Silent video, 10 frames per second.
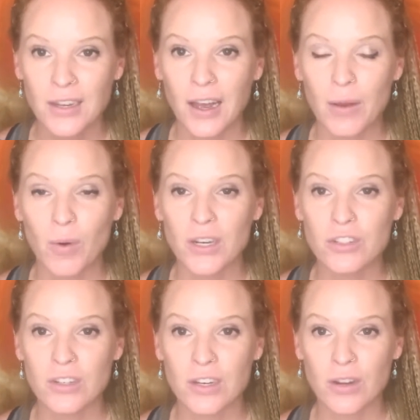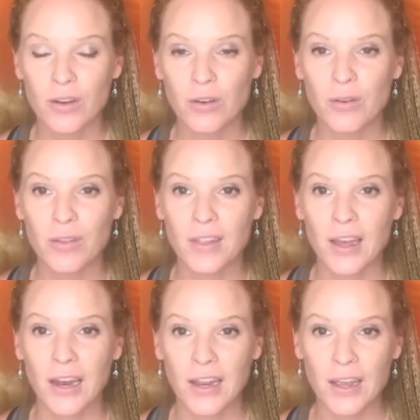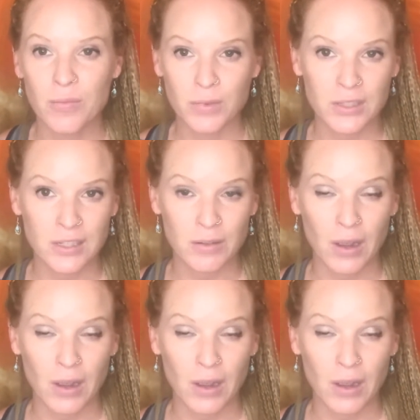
I wanted you to know that I am really,